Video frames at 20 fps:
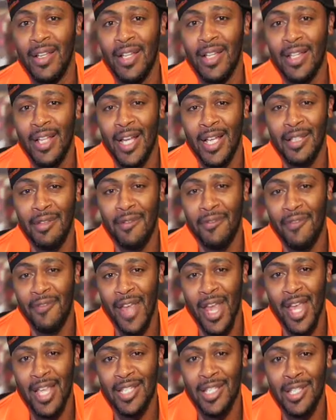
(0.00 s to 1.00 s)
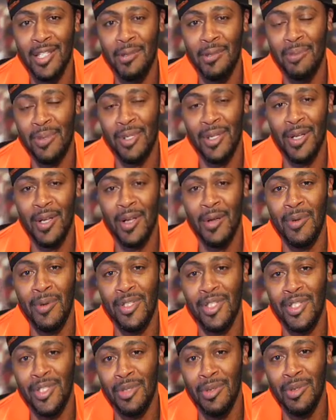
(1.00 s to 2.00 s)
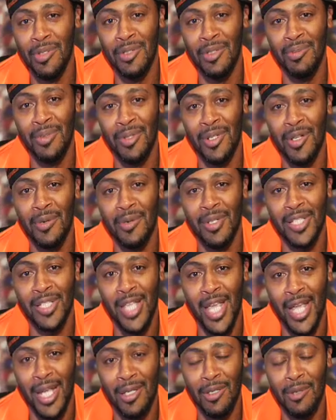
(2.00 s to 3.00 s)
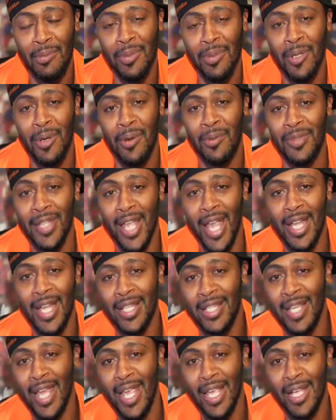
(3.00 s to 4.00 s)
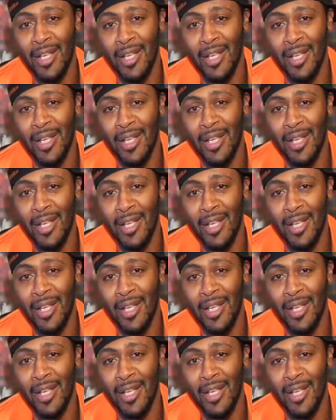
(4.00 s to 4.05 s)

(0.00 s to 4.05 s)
like the fashion you put on, what shoes you put on, what jacket you put on that day,